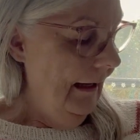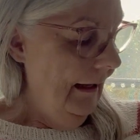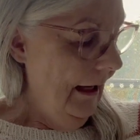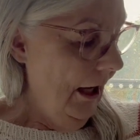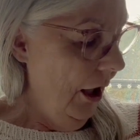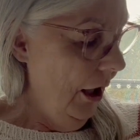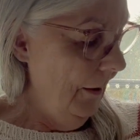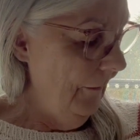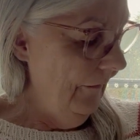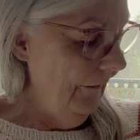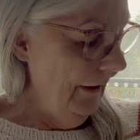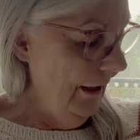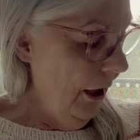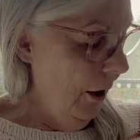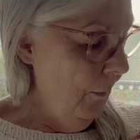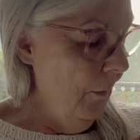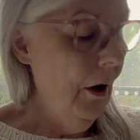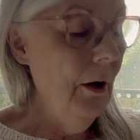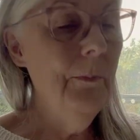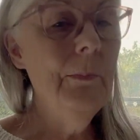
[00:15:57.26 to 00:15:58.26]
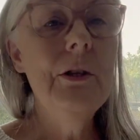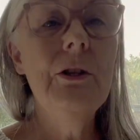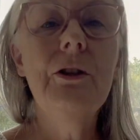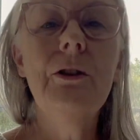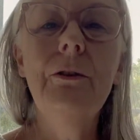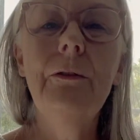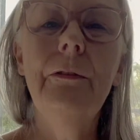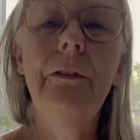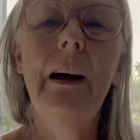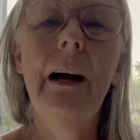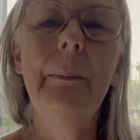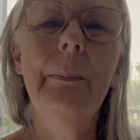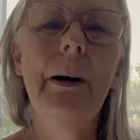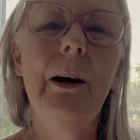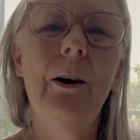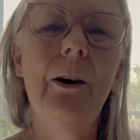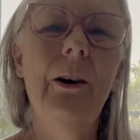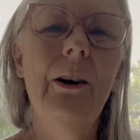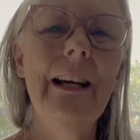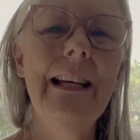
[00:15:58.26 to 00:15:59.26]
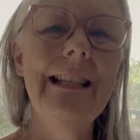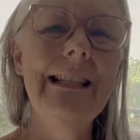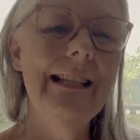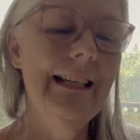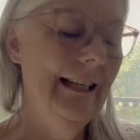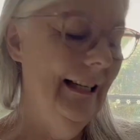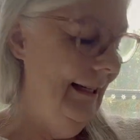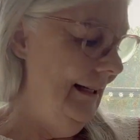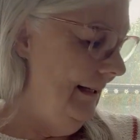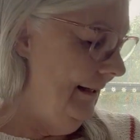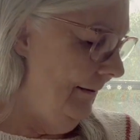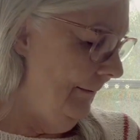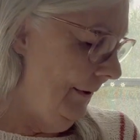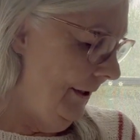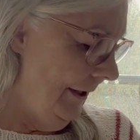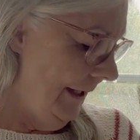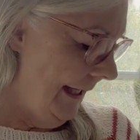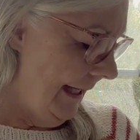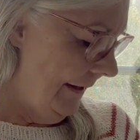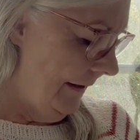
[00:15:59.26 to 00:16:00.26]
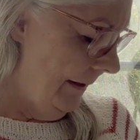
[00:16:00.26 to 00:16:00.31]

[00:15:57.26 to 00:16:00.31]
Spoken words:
hopefully I won't be too far behind when I get